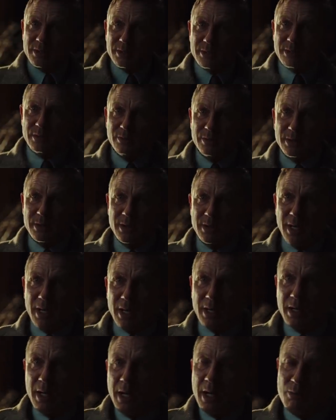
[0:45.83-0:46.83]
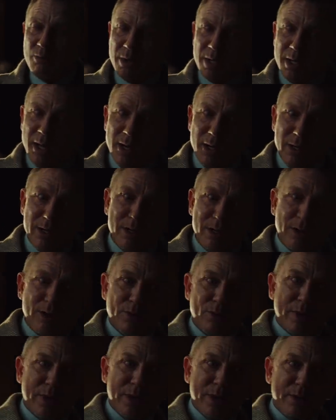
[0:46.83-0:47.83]
Anyway, it is true, as Rian
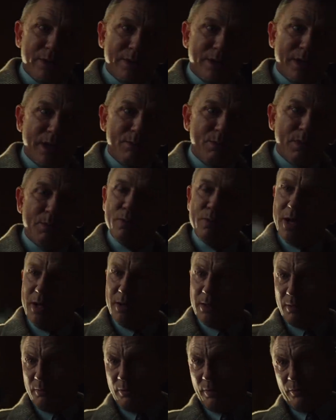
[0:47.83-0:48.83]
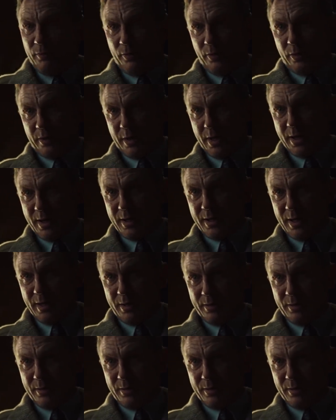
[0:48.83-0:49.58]
Johnson, who will show up later on this list as